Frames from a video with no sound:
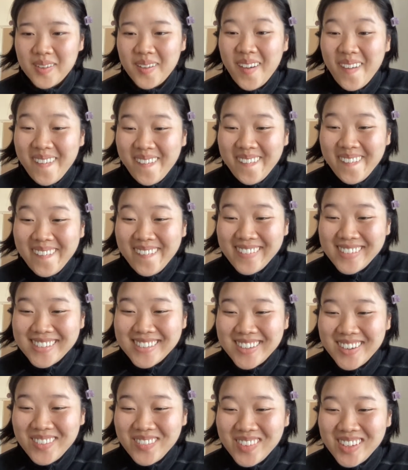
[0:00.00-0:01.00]
Oh,
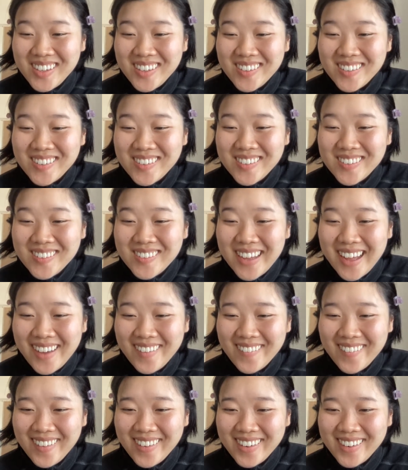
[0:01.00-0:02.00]
Scorpio,
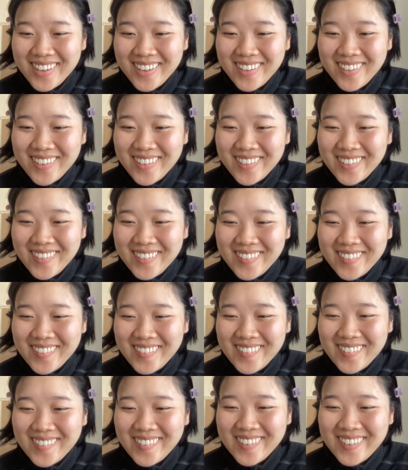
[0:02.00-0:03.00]
how are
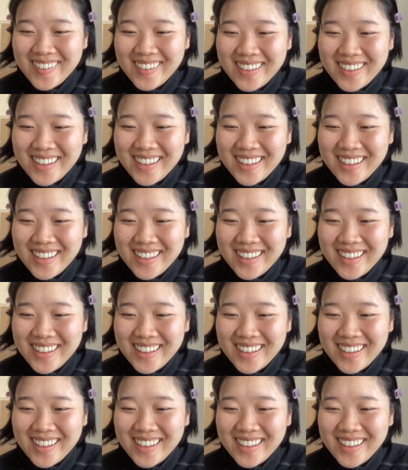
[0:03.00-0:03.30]
you?